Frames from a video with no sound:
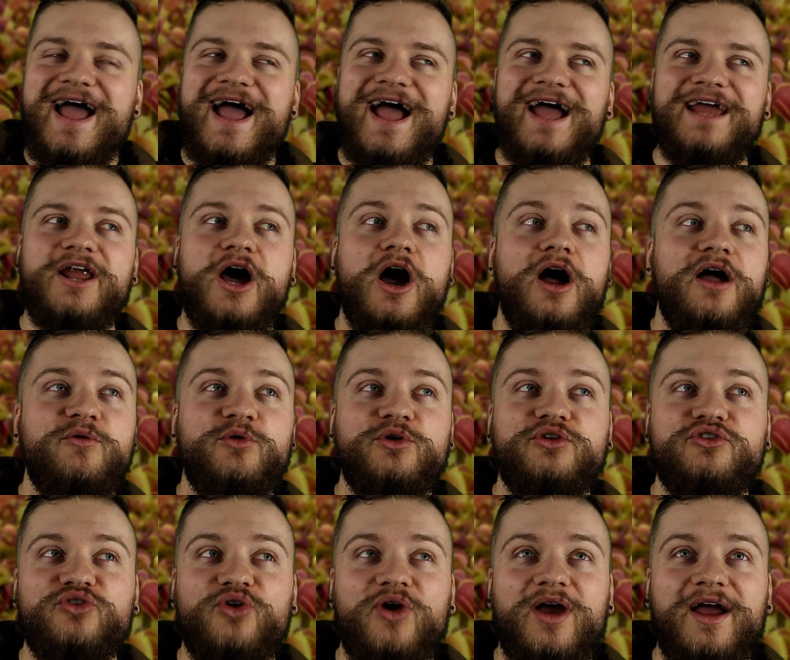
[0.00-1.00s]
and I would
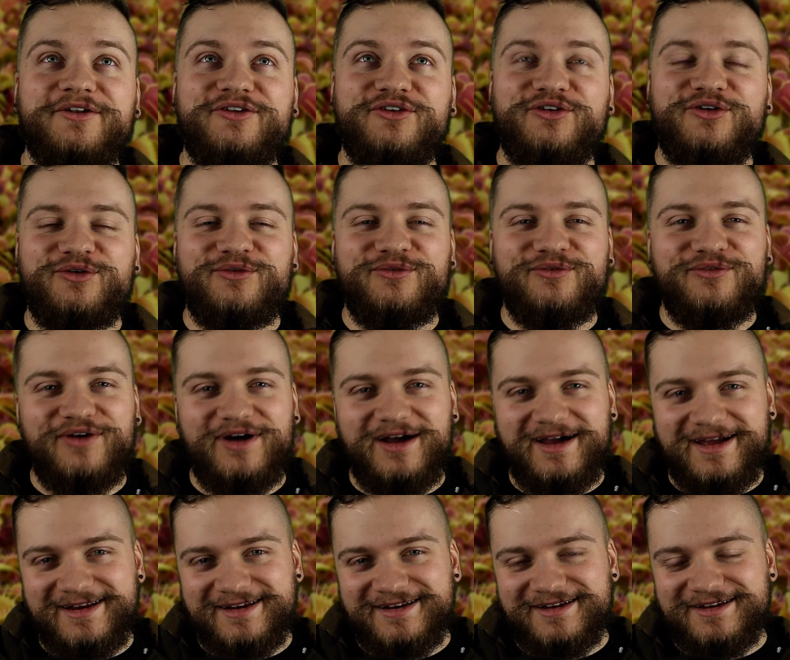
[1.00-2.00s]
try to find